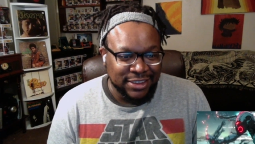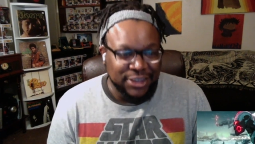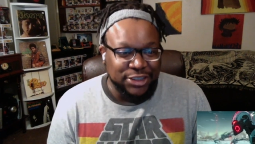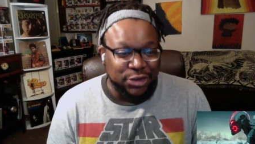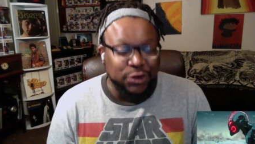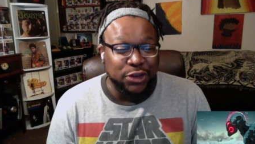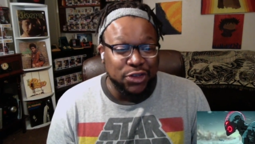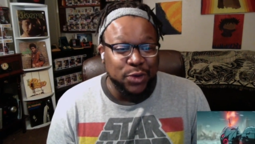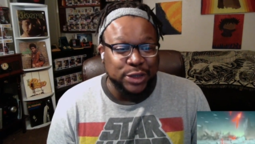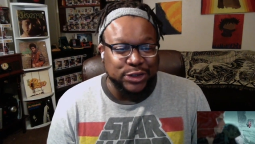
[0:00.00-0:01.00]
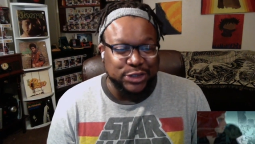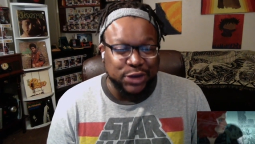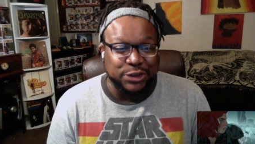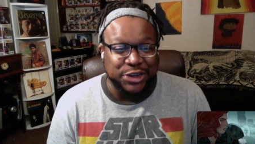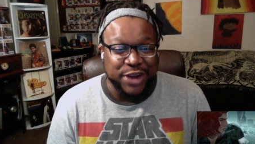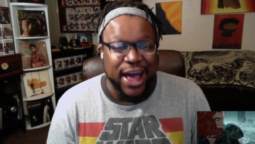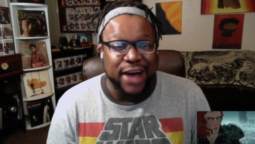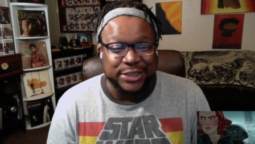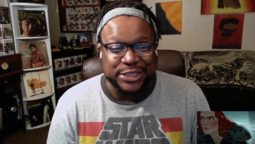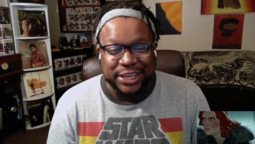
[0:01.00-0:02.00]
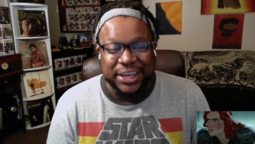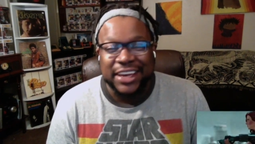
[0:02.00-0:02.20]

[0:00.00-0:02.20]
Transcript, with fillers: Truly the Winter Soldier now, isn't it?